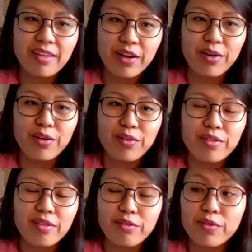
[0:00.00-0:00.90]
their
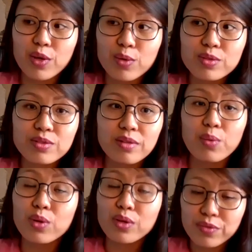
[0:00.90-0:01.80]
views, their
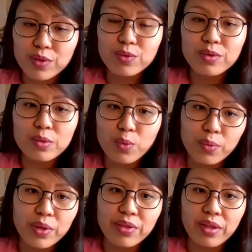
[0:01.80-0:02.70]
worldview in one
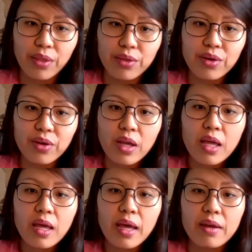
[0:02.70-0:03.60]
way or the other?
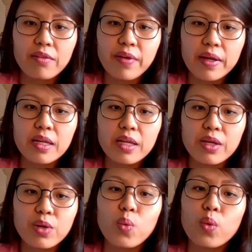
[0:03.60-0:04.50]
And finally, you
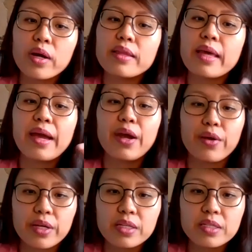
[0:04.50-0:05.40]
know, what are the
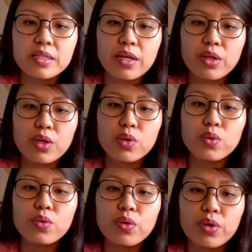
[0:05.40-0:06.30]
areas that
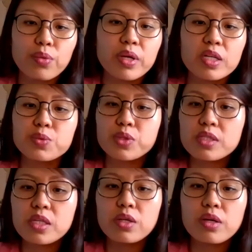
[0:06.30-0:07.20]
you or your peers would
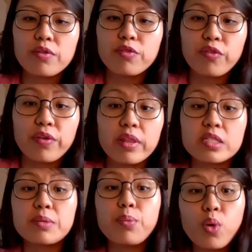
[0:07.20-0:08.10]
seek for further
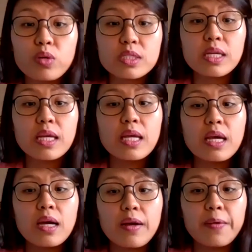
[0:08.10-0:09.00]
support
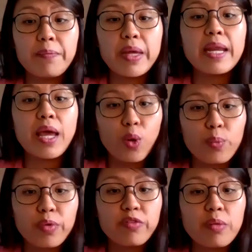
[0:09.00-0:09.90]
and help
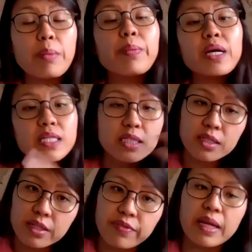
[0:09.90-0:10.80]
from a personal
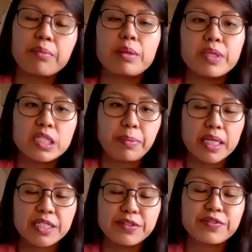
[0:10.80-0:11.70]
development
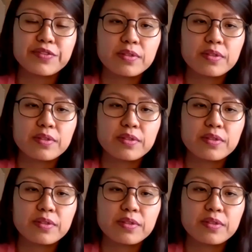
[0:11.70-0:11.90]
perspective?